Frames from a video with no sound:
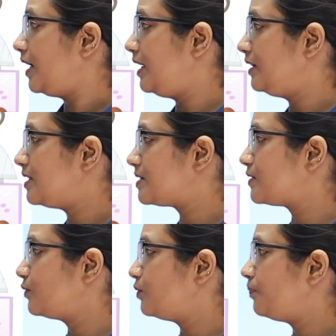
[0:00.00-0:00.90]
in the
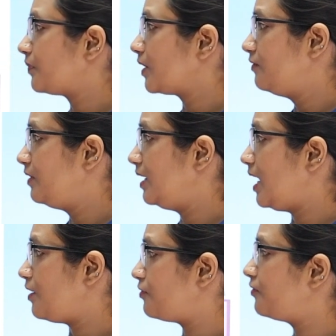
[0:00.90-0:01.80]
zoo, we
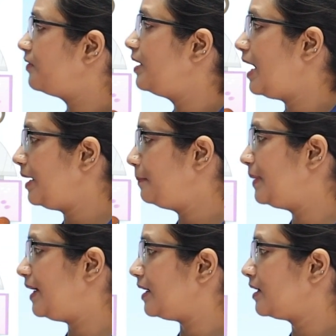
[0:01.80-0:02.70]
laugh and
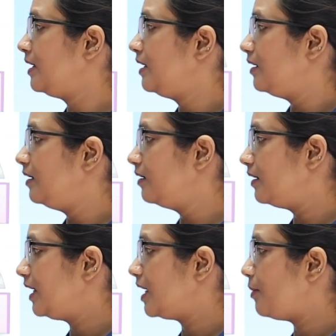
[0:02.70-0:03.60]
play,
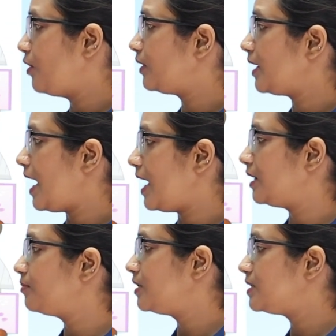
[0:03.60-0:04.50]
learning about
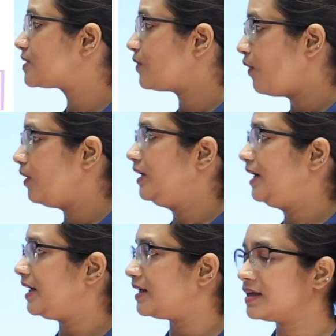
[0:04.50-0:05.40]
animals all
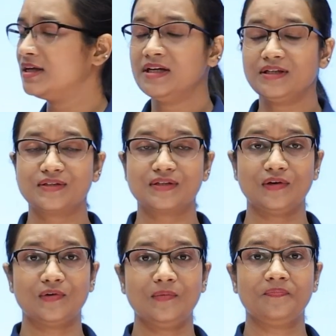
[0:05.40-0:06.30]
day.
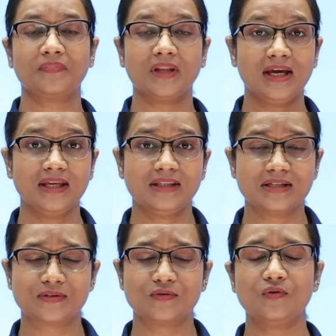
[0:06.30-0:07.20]
So, in
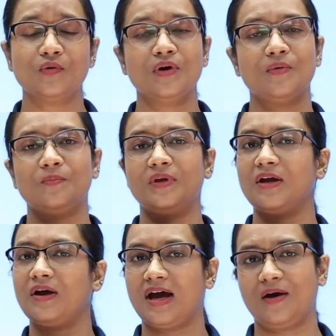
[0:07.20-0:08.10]
the zoo,
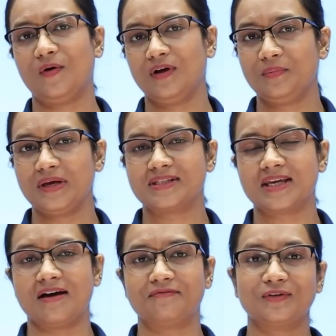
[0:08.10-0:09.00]
we always
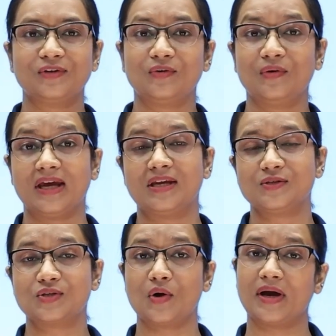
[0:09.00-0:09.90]
have to,
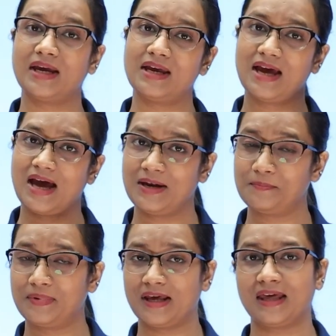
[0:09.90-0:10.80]
enjoy
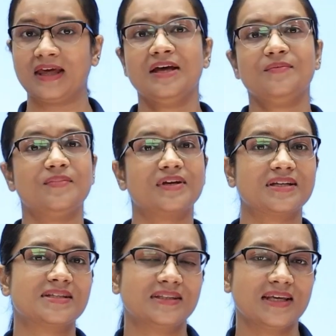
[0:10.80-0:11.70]
and play,
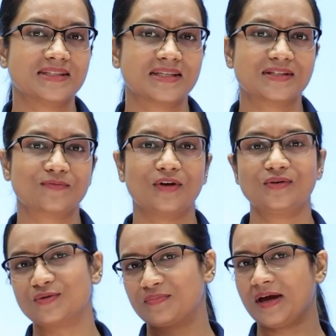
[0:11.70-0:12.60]
because this is
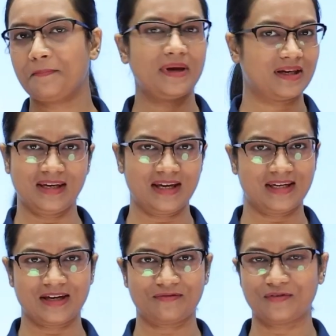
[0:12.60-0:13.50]
going to be a picnic
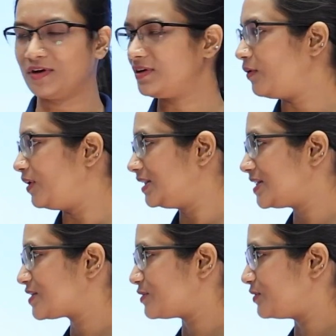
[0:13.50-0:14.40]
day for all
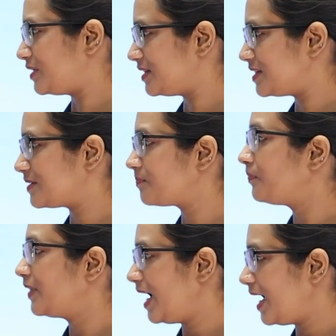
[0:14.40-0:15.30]
the students.
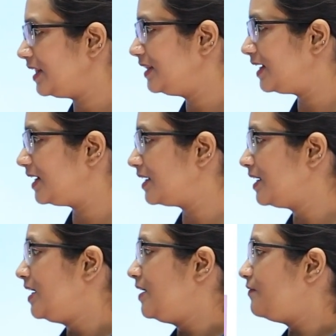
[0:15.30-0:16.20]
And then
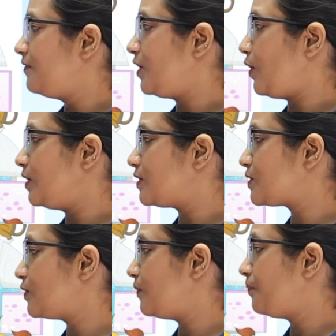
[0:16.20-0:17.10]
we
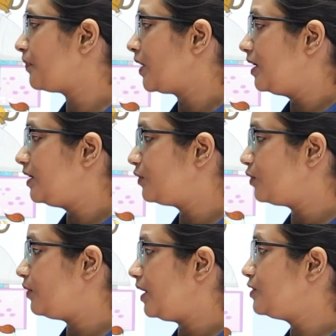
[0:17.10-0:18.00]
also,
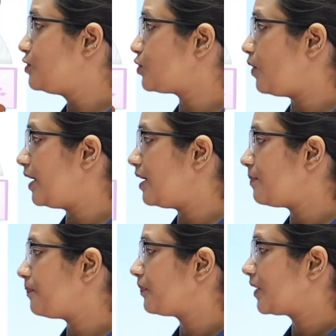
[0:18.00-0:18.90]
enjoy
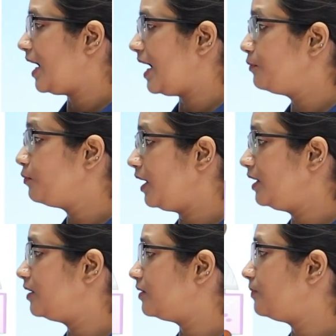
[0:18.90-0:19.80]
and
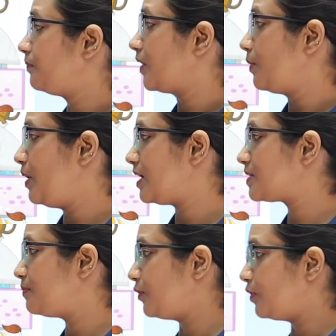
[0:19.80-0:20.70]
wonder, we
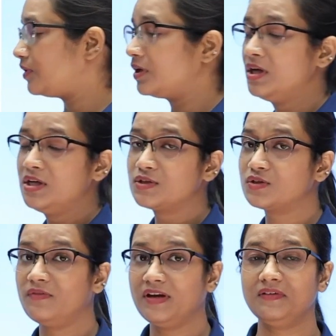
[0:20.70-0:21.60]
explore.
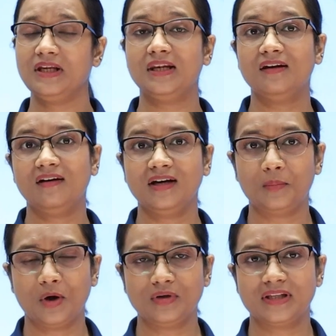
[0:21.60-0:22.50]
So when we learn
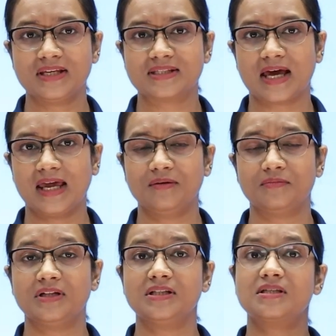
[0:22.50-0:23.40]
about these
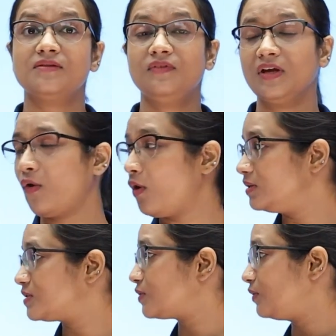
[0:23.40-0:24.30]
animals, we
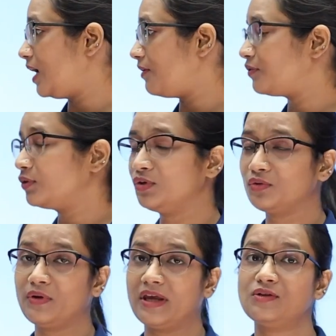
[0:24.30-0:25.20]
also love
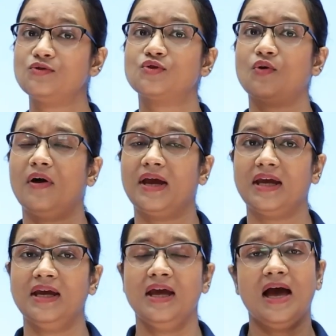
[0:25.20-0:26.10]
to enjoy,
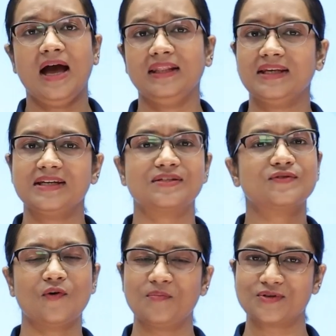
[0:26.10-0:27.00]
and there is
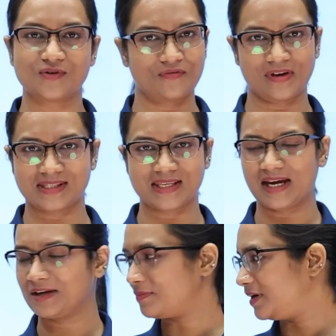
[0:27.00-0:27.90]
so much of
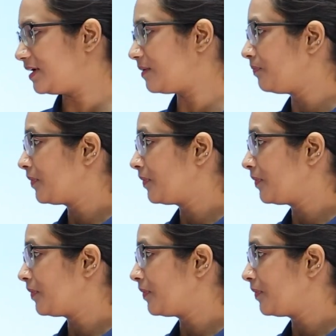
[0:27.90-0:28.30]
excitement.